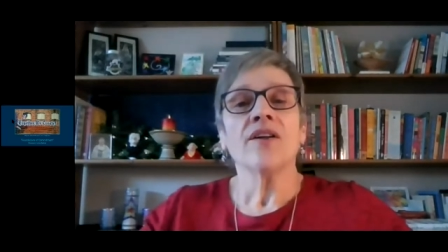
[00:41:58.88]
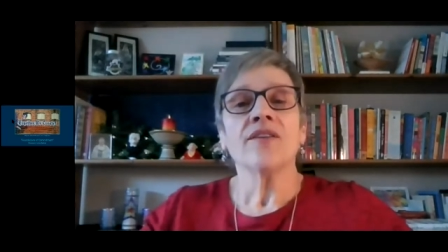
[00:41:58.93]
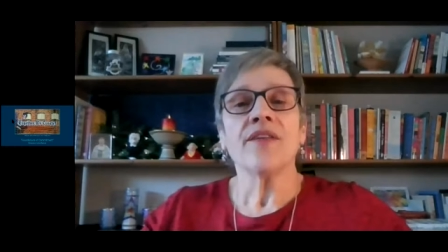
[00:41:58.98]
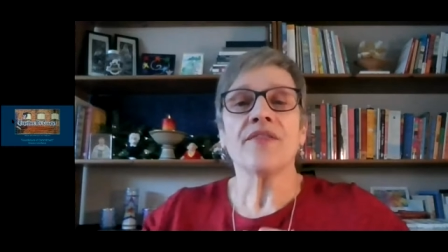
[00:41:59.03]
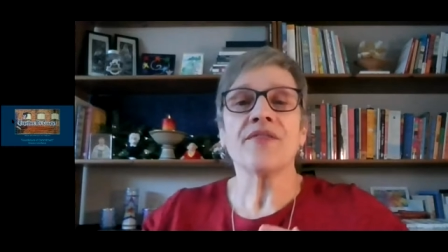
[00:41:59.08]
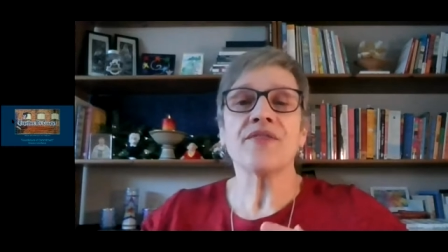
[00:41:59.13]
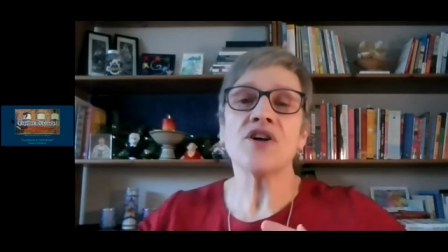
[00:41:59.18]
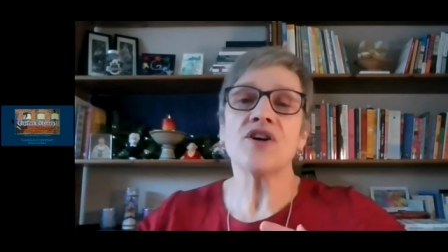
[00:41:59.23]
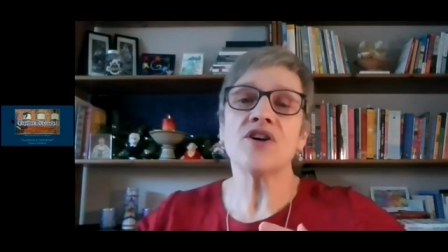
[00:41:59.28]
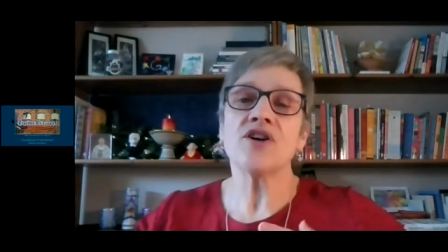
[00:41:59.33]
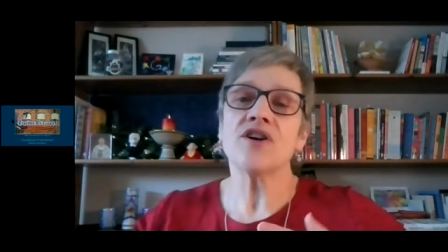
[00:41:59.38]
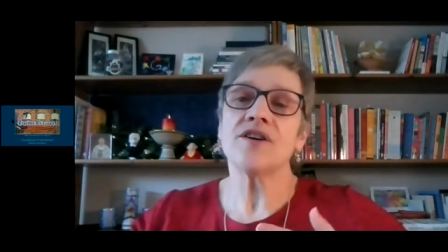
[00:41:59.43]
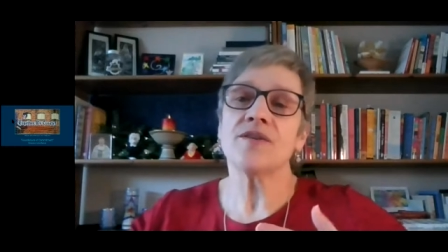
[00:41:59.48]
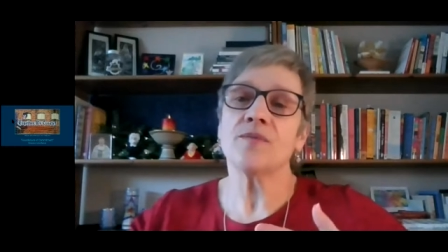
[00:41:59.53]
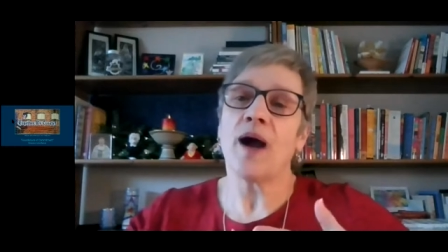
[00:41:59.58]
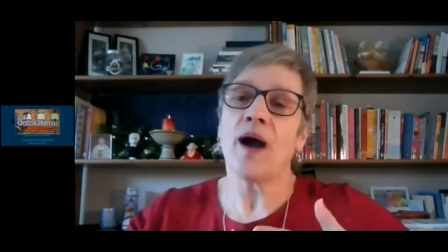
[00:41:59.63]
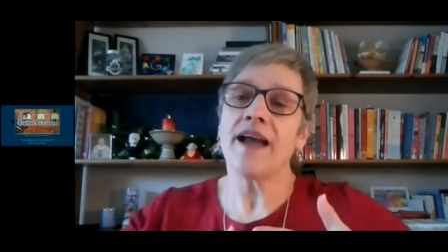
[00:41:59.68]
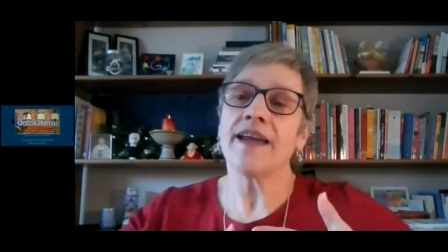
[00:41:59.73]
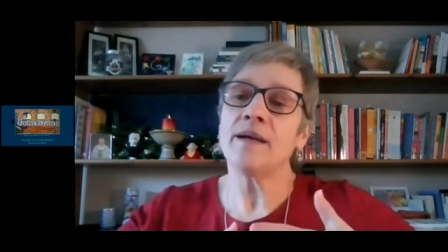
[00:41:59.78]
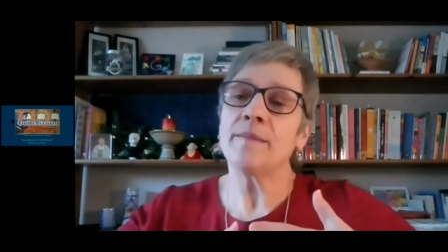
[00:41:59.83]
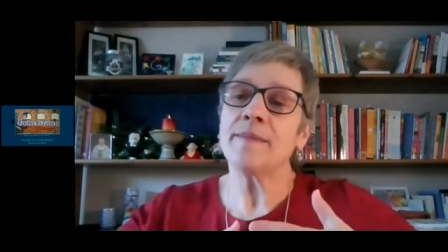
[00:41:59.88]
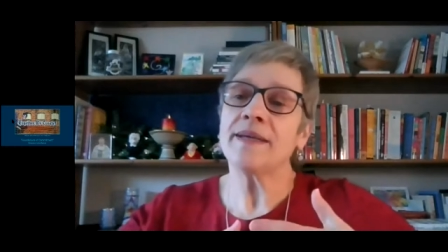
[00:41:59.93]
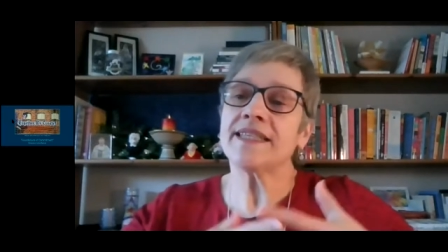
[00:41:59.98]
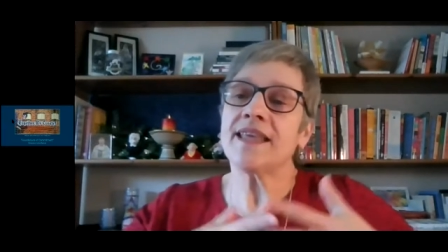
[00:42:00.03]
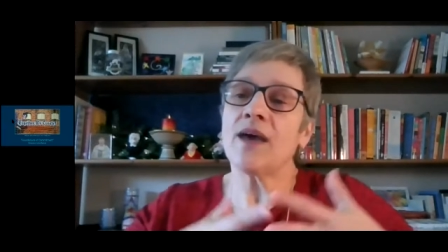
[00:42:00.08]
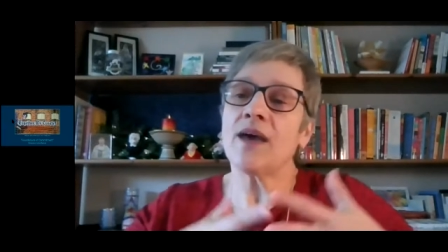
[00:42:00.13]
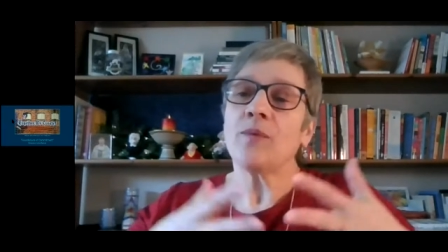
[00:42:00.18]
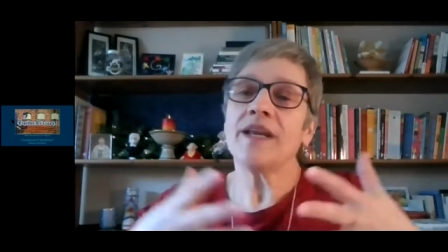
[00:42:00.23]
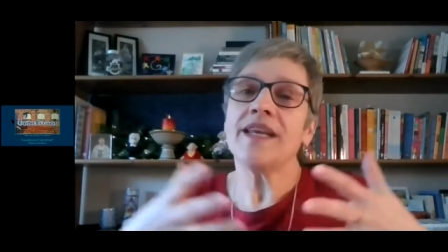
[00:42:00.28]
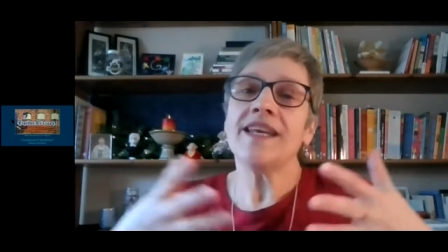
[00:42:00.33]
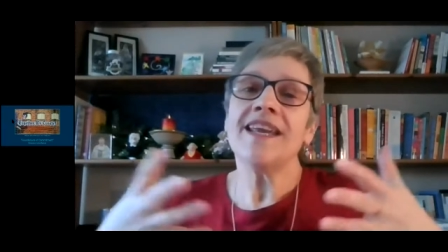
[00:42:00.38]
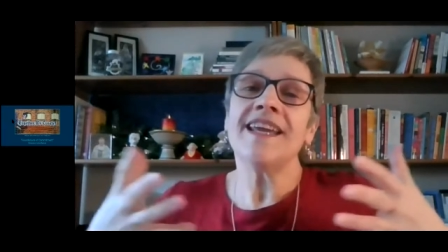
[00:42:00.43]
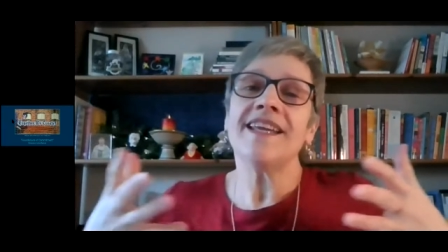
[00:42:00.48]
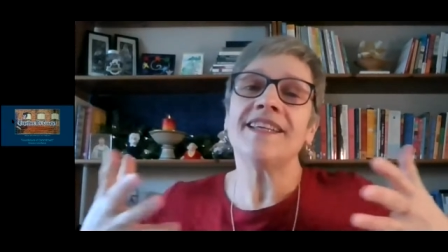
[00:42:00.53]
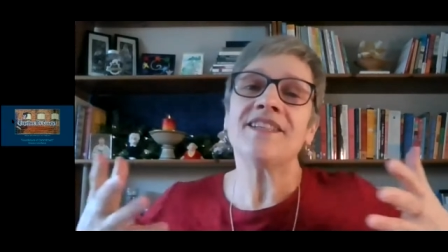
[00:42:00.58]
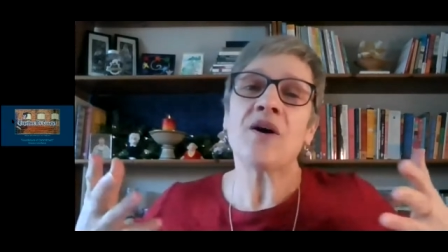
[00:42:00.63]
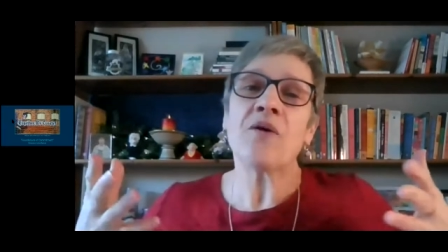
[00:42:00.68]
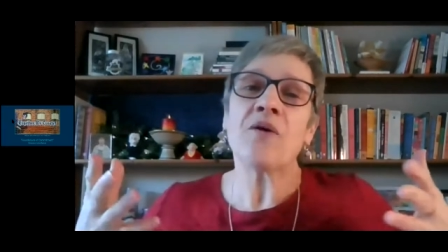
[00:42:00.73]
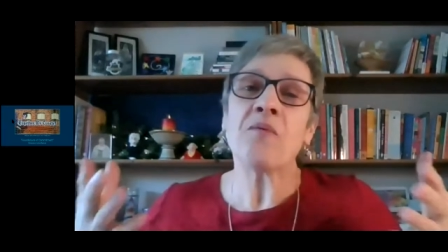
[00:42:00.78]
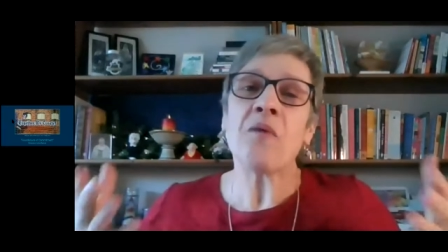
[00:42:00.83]
The third item is that we need
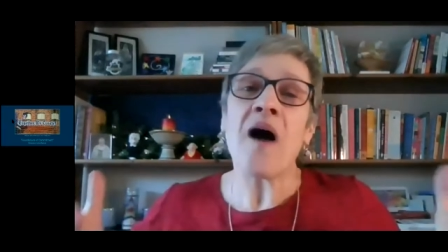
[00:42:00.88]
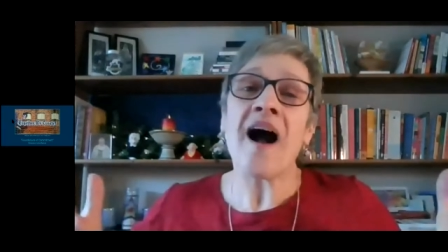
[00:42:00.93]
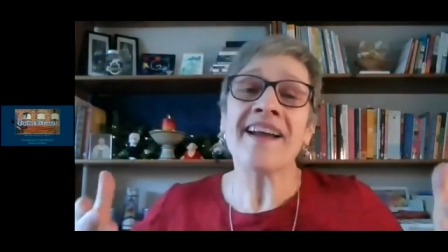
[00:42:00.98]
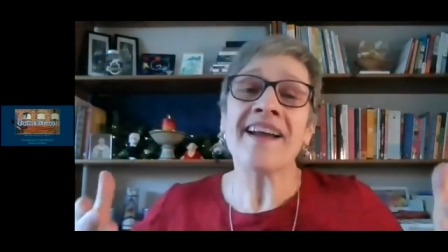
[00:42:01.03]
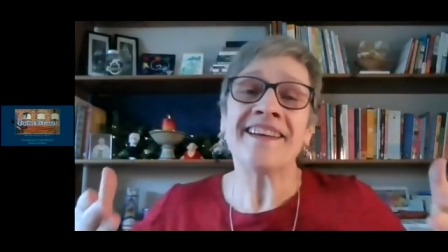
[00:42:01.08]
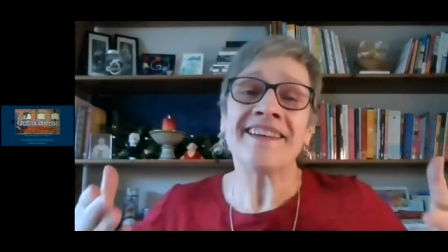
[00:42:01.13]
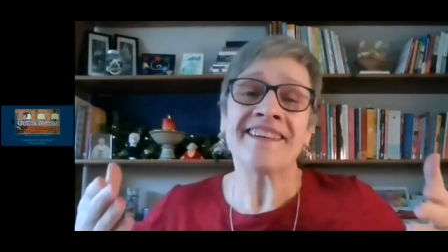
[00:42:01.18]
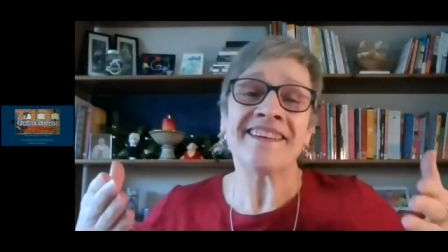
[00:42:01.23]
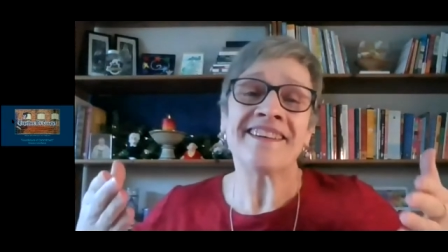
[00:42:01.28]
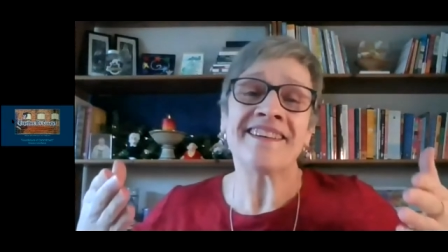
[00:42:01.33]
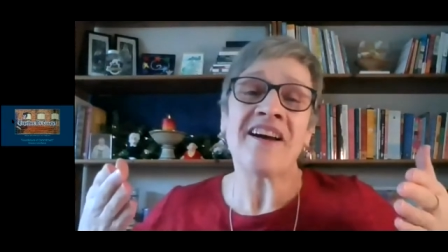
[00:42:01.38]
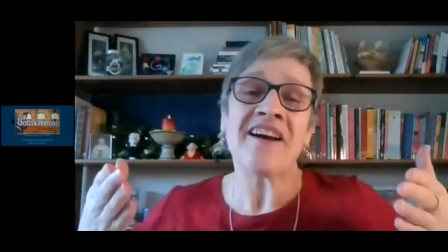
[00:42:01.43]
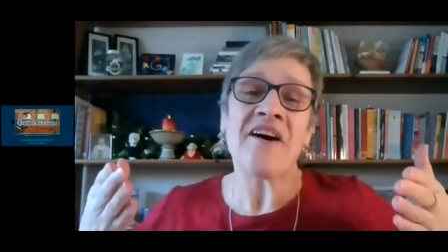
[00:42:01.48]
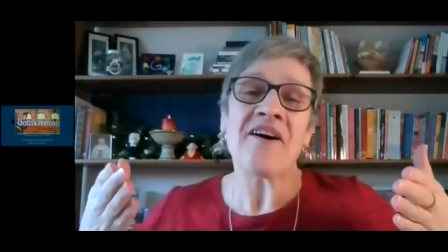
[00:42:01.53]
to widen